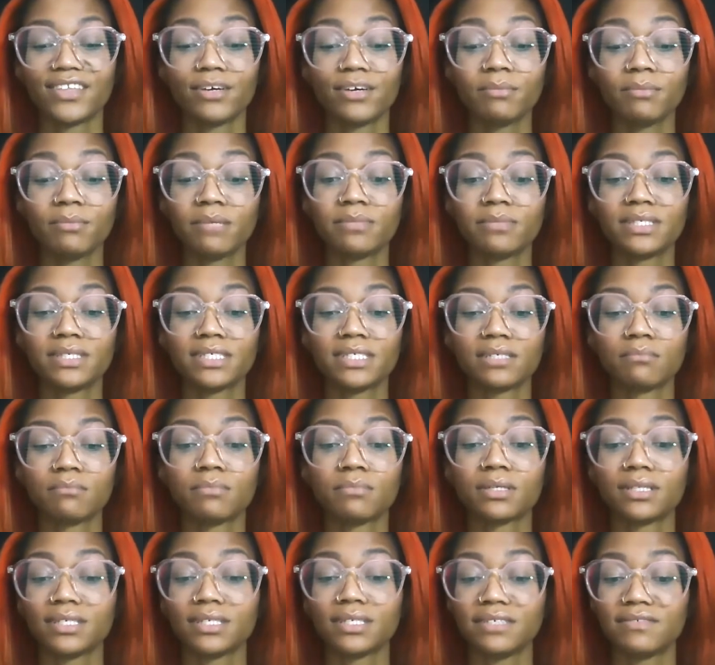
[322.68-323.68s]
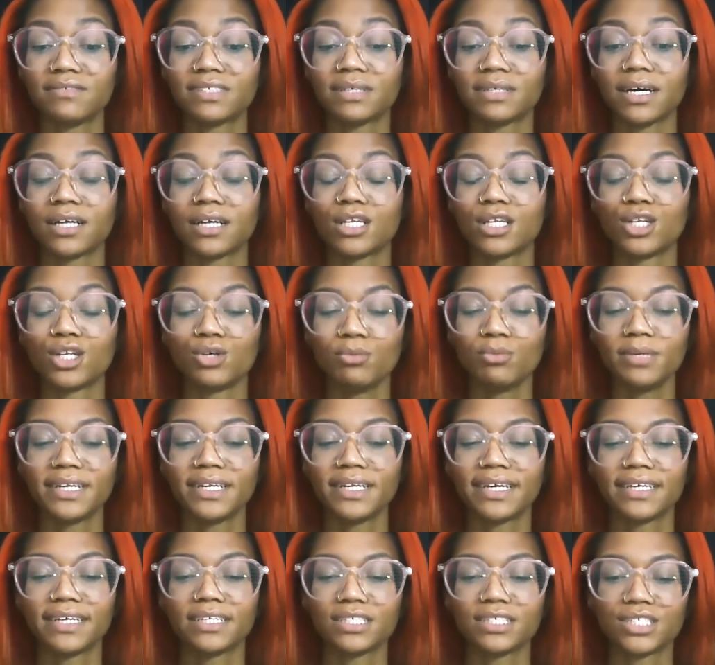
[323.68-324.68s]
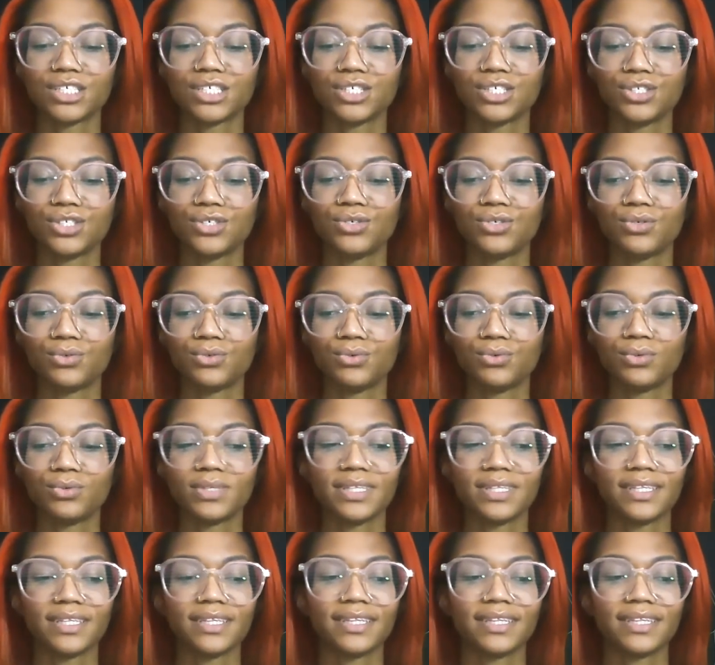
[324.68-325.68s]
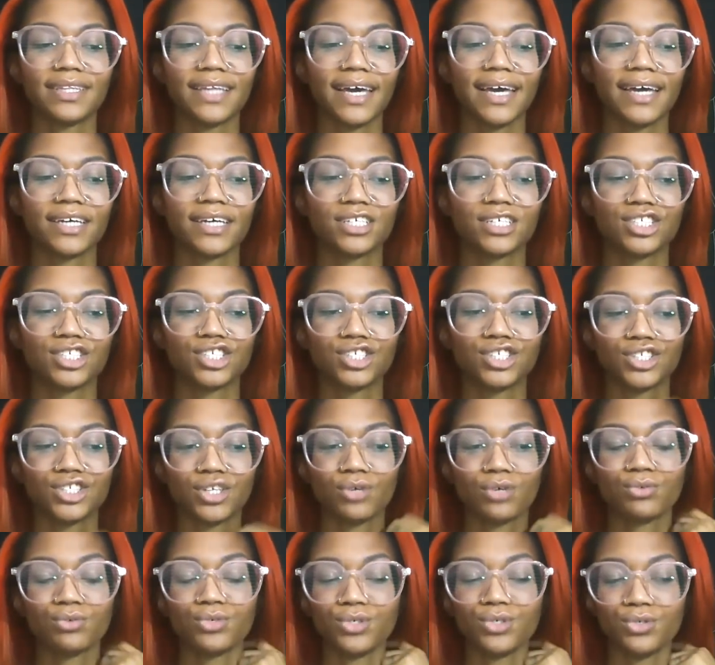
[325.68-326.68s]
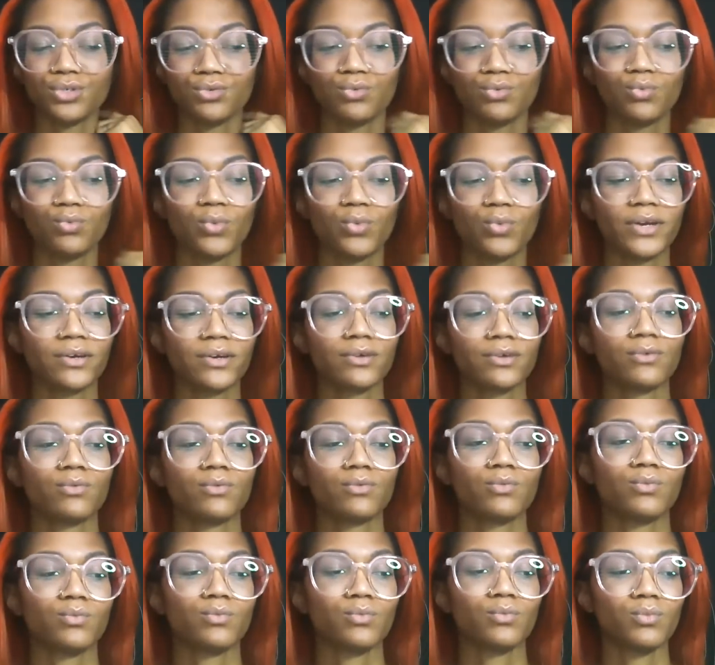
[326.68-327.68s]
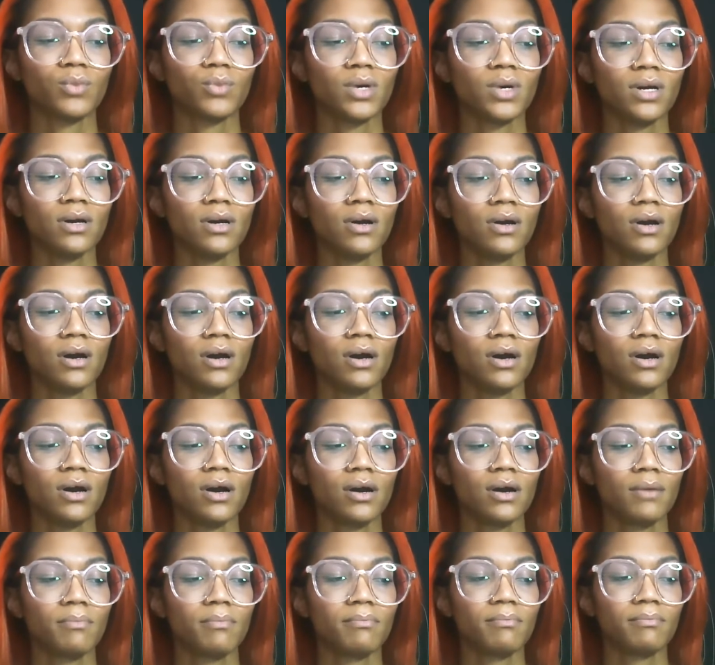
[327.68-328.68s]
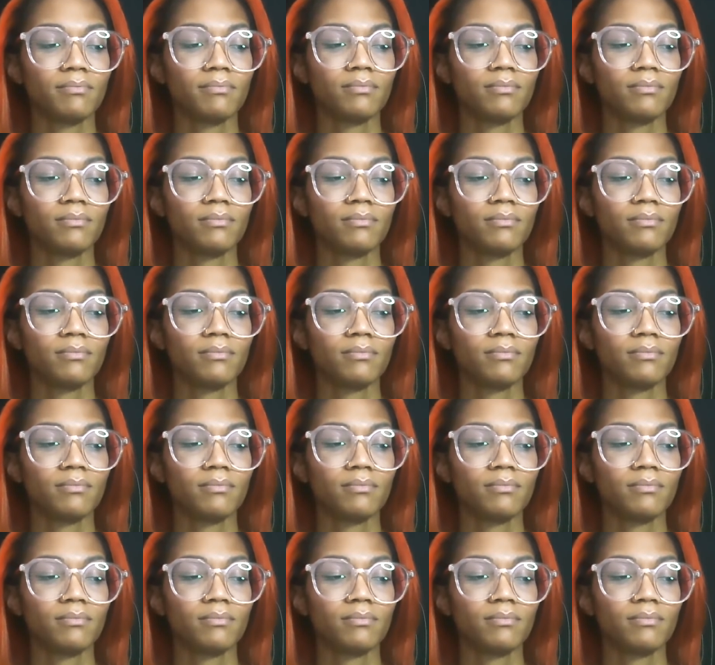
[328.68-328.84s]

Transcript: there may be some beliefs illuminated to you that show you where um,